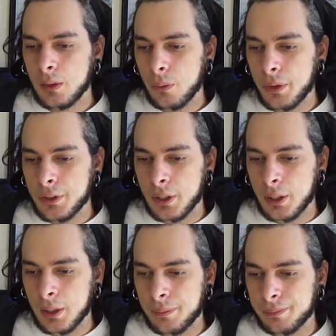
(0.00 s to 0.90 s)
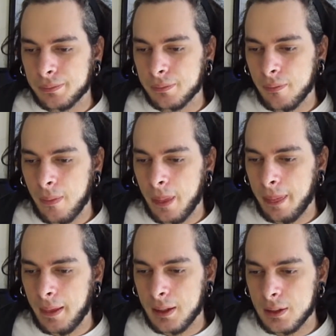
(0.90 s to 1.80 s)
which
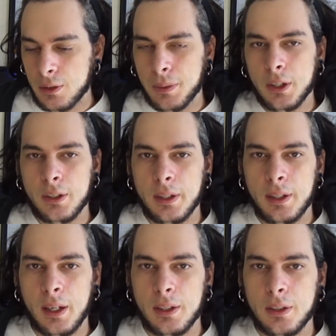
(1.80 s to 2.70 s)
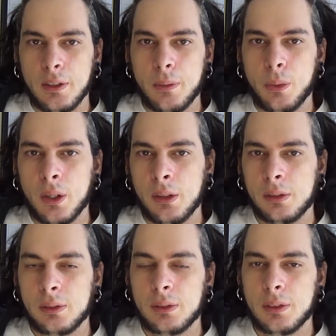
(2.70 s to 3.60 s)
is because I did not sleep
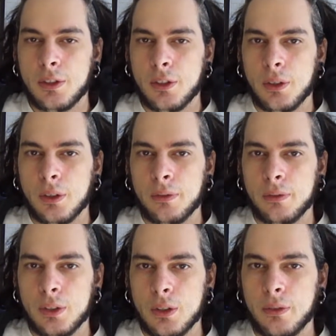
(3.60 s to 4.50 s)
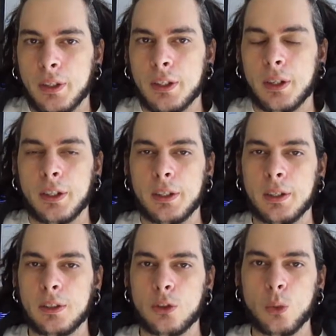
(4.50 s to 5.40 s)
well, so I'm just very tired,
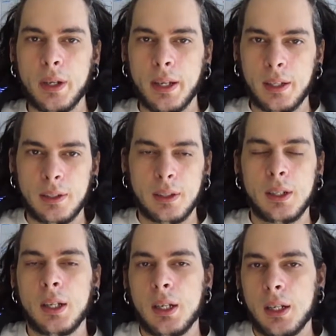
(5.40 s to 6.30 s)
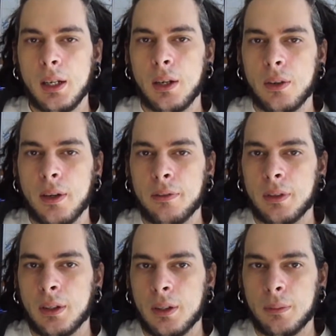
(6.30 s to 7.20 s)
and it's the weekend. I don't
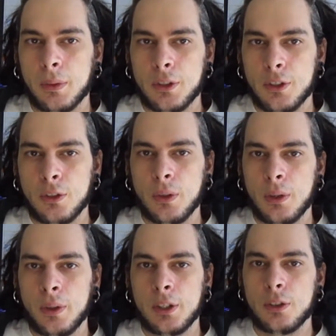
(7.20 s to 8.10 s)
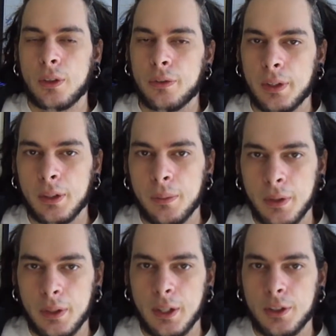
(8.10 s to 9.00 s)
have much to do anyway, so I figured
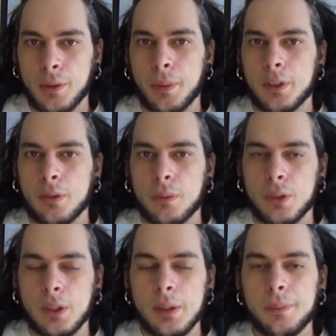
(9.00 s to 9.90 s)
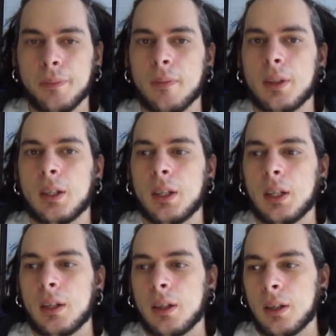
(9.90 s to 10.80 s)
maybe I'd catch up on some sleep,
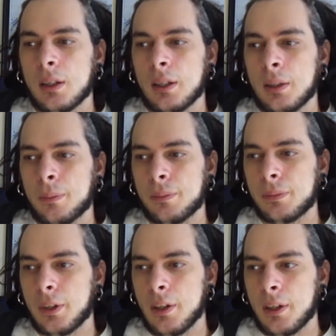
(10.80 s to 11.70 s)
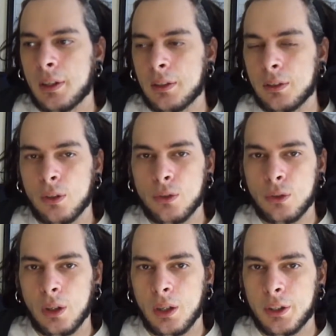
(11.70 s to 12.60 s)
and then go
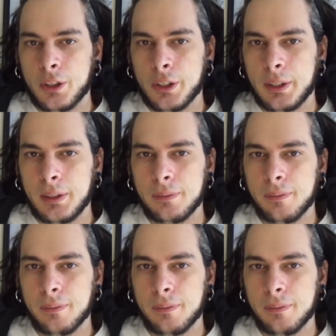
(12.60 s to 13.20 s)
do laundry,